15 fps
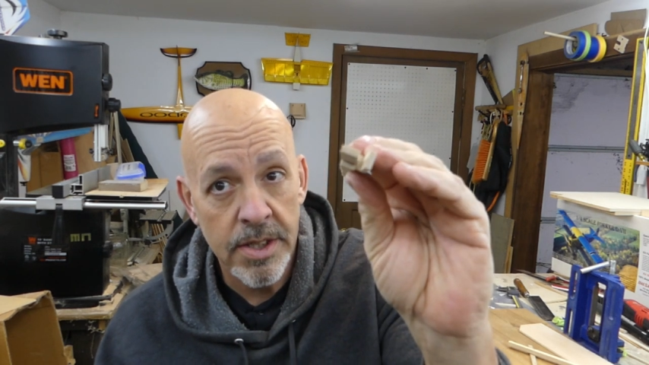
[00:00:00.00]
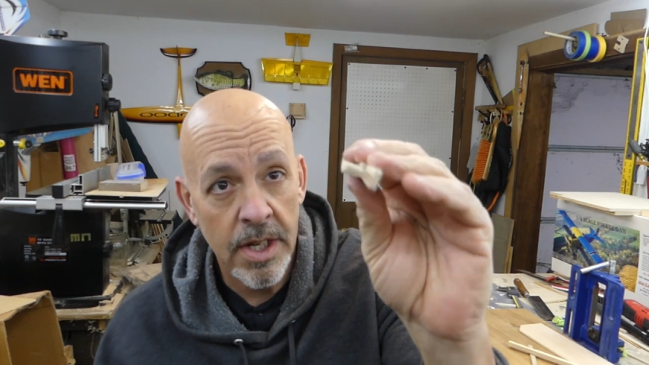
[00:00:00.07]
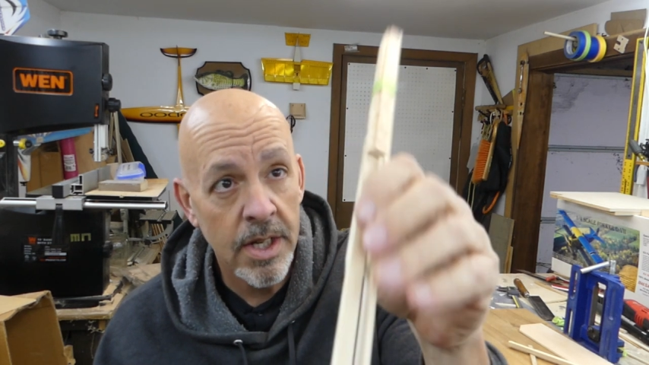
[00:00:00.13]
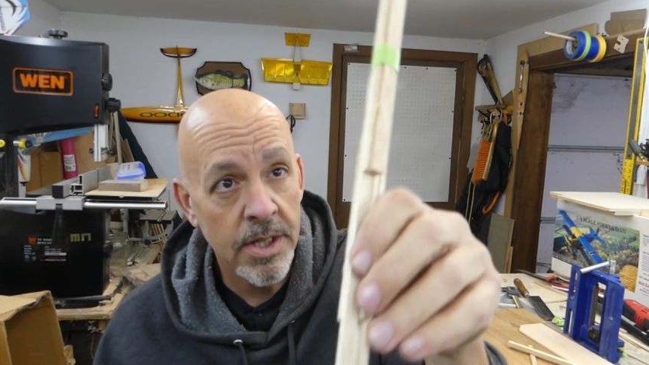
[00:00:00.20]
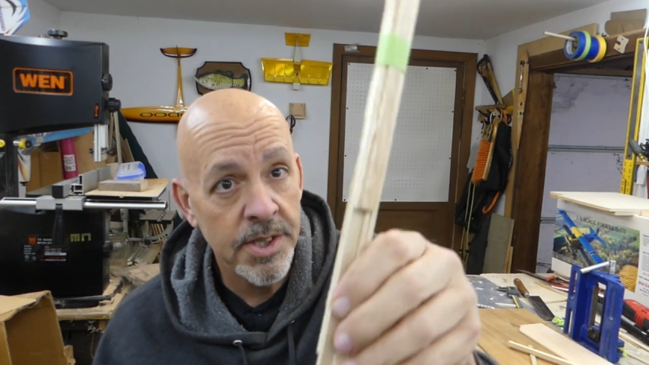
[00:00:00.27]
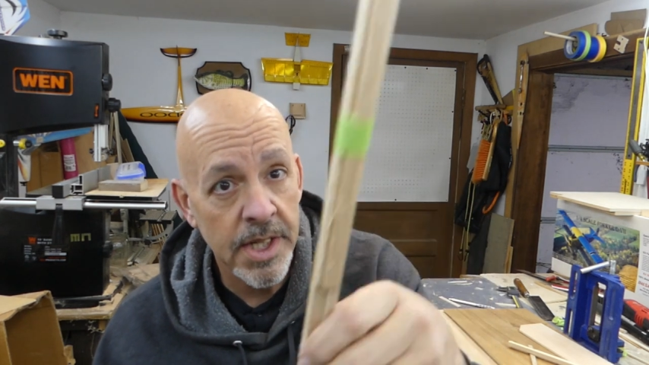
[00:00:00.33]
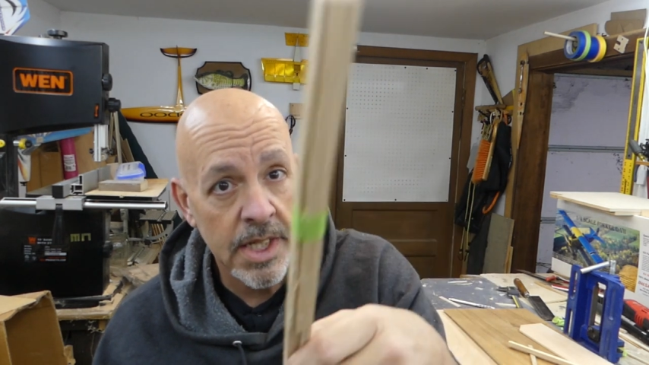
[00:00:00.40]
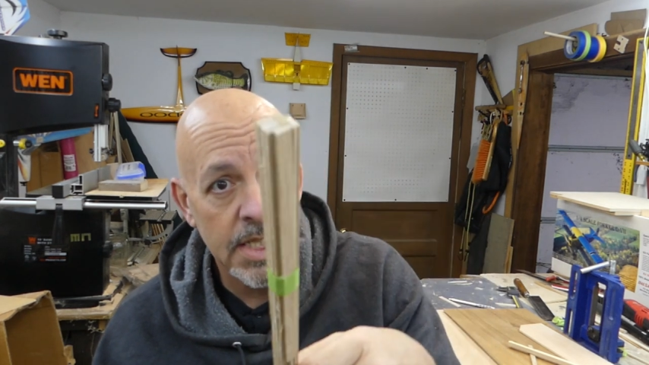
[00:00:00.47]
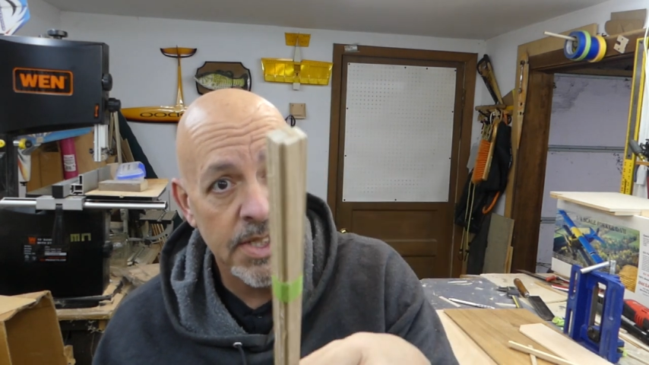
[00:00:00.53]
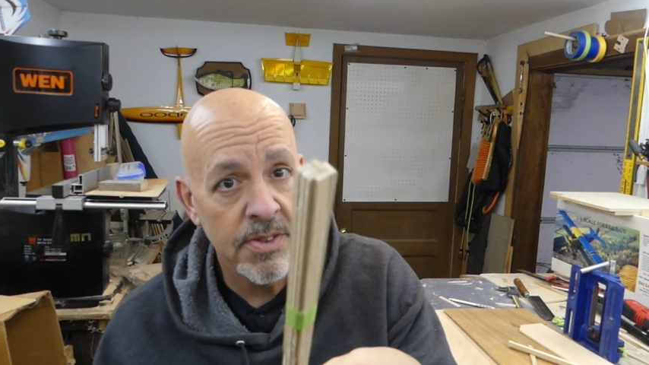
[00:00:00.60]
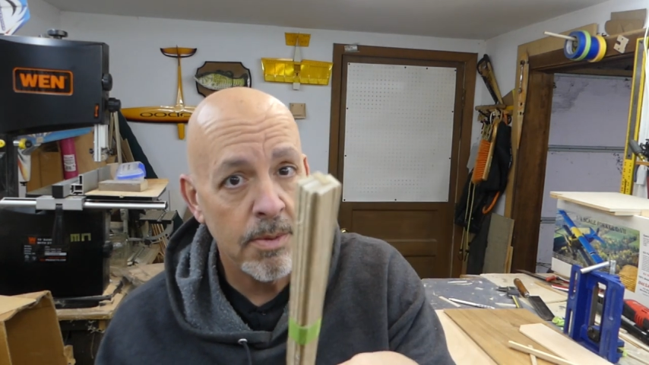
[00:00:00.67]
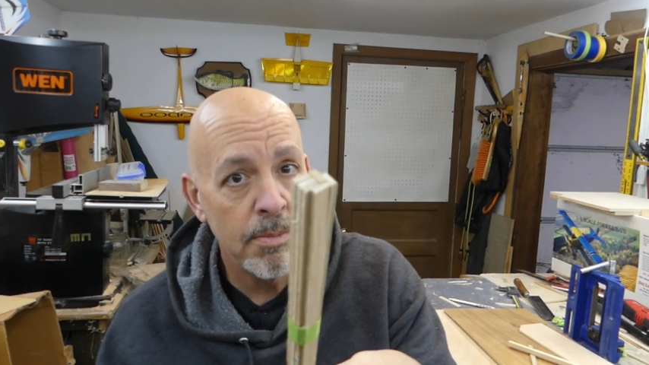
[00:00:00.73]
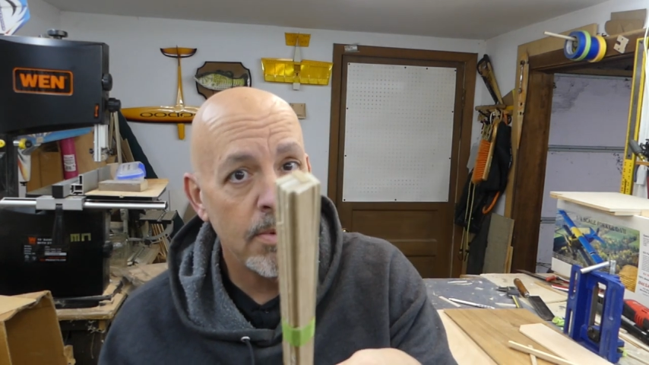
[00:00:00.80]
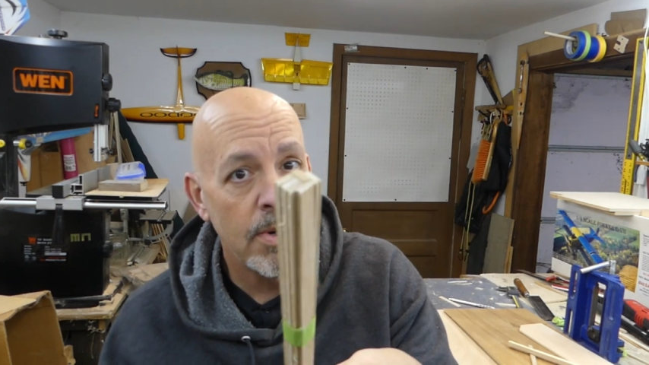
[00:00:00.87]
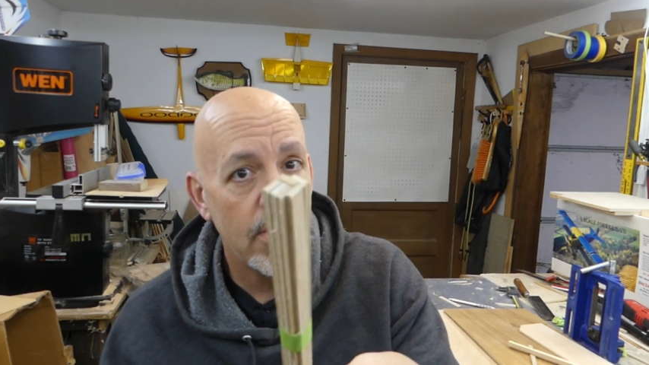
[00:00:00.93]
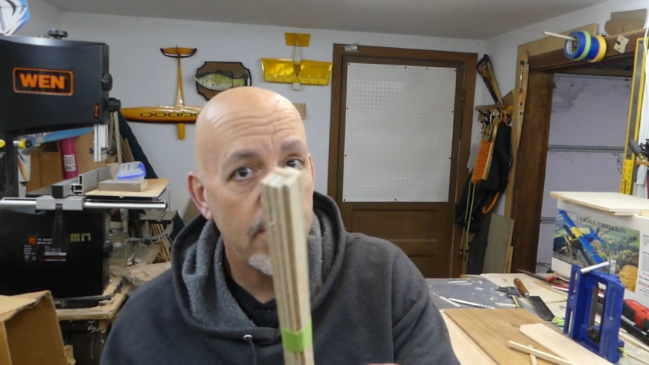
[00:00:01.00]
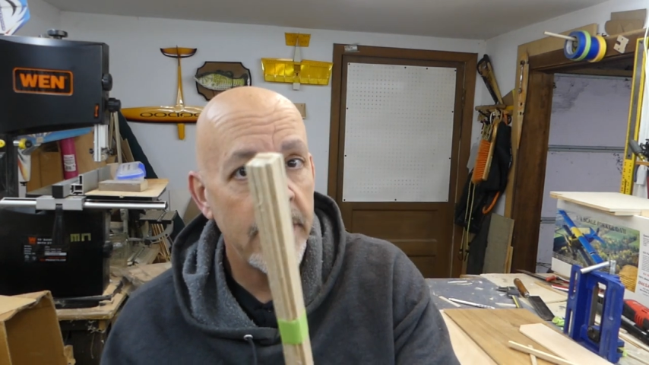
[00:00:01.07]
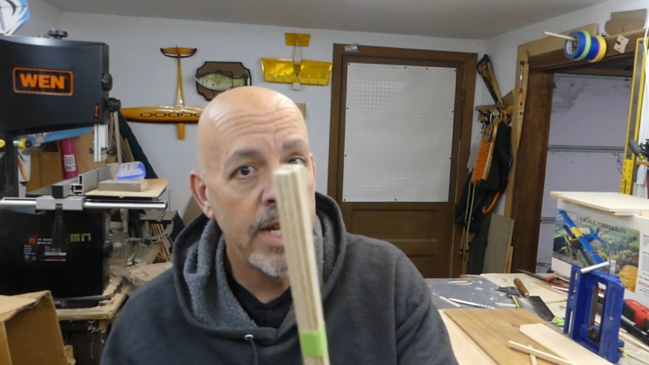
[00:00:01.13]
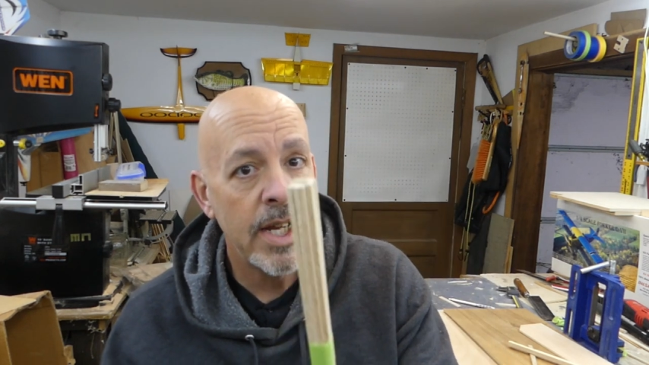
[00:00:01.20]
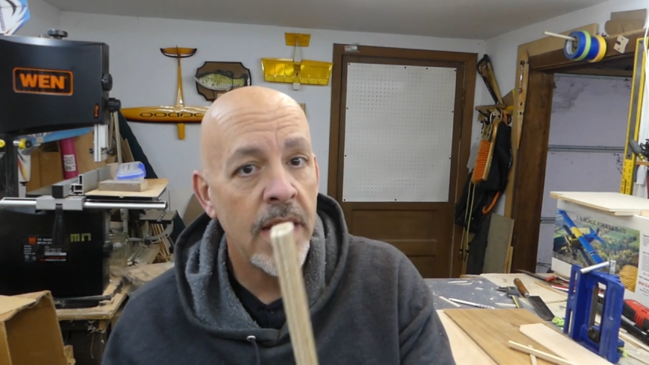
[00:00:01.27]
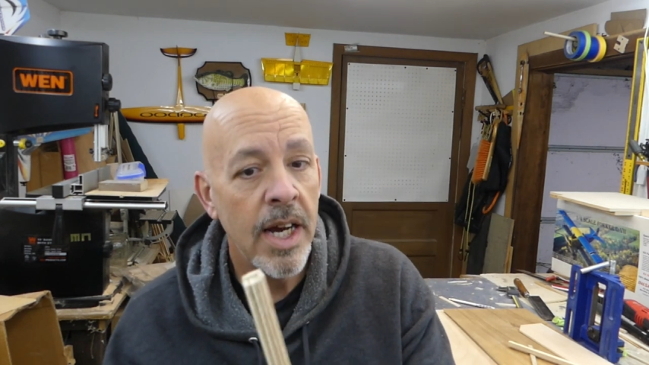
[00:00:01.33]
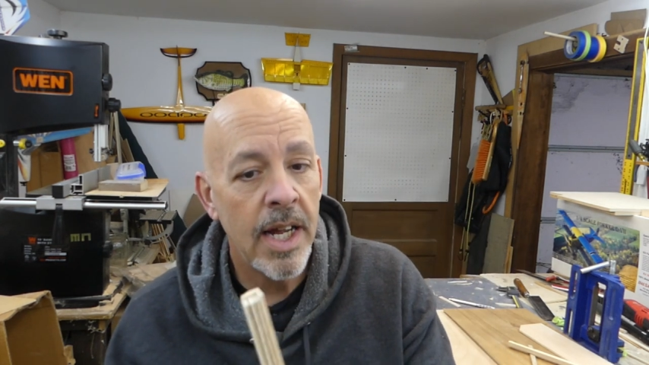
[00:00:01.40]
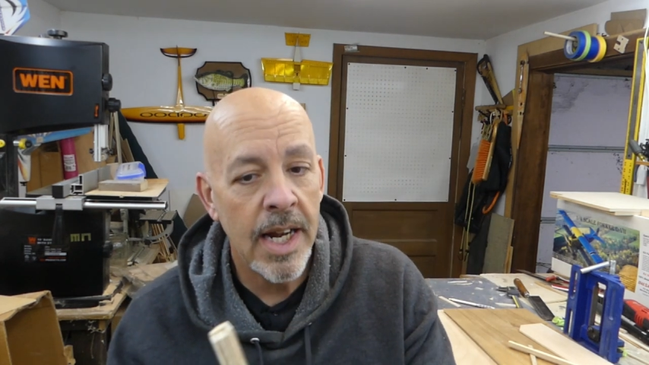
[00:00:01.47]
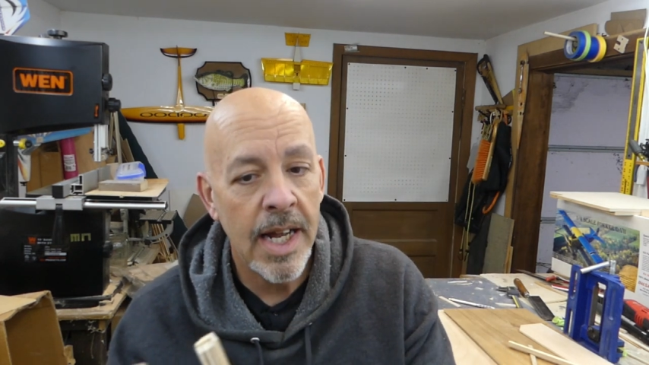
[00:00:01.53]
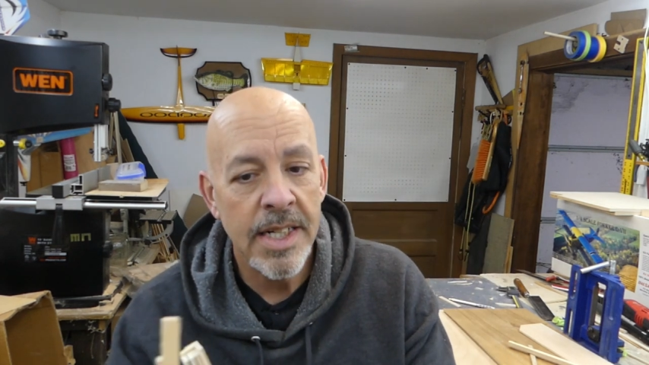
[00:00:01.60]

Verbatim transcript: All six of them already cut.